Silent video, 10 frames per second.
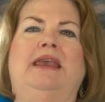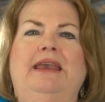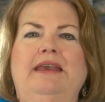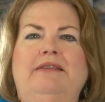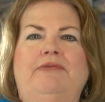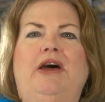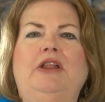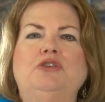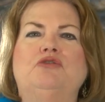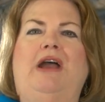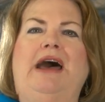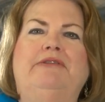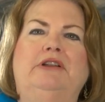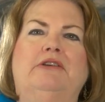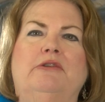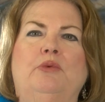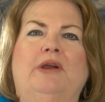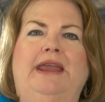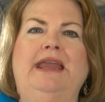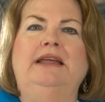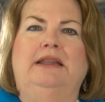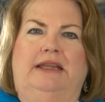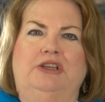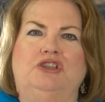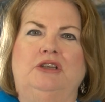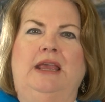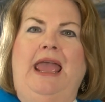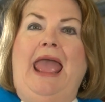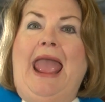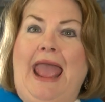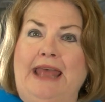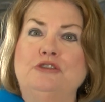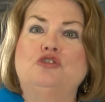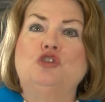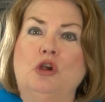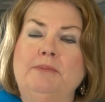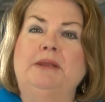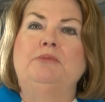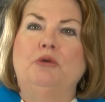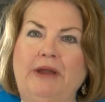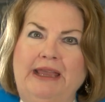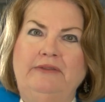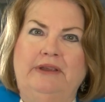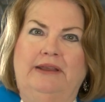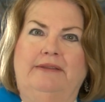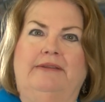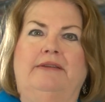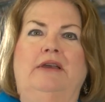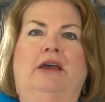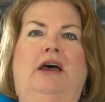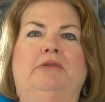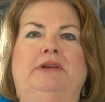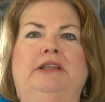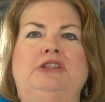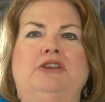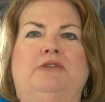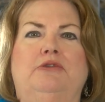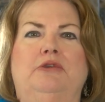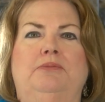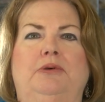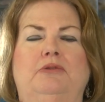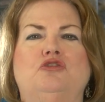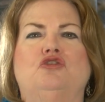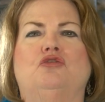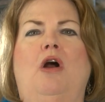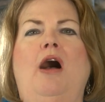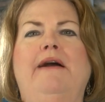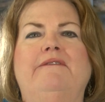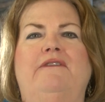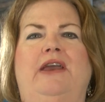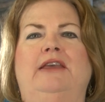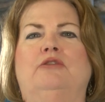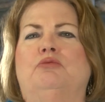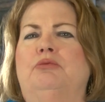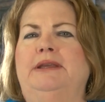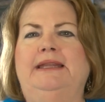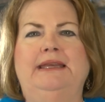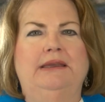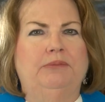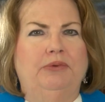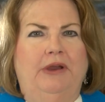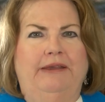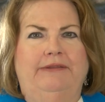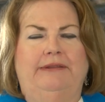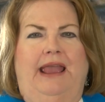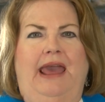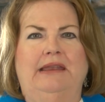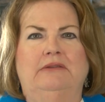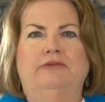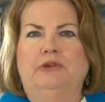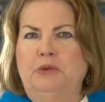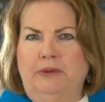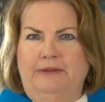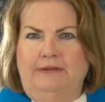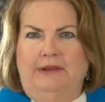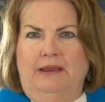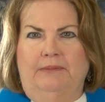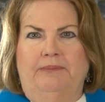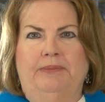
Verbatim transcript: His fellow travelers were English and German Moravians, a religious group whose strong faith really impressed and influenced him.